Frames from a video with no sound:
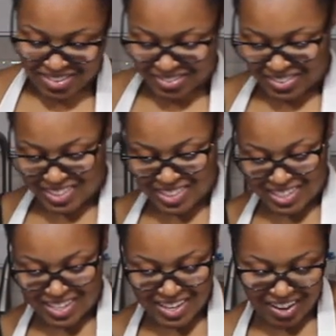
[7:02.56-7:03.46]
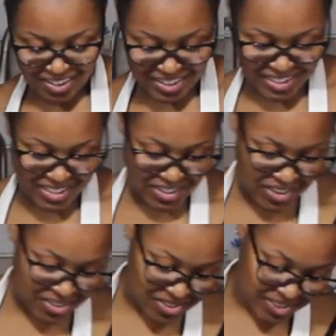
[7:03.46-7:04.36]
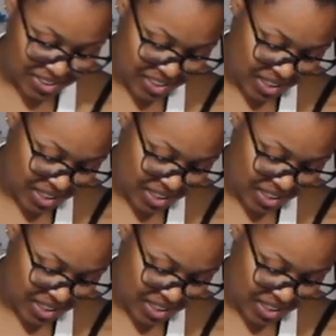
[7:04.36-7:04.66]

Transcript: We'll see how this goes.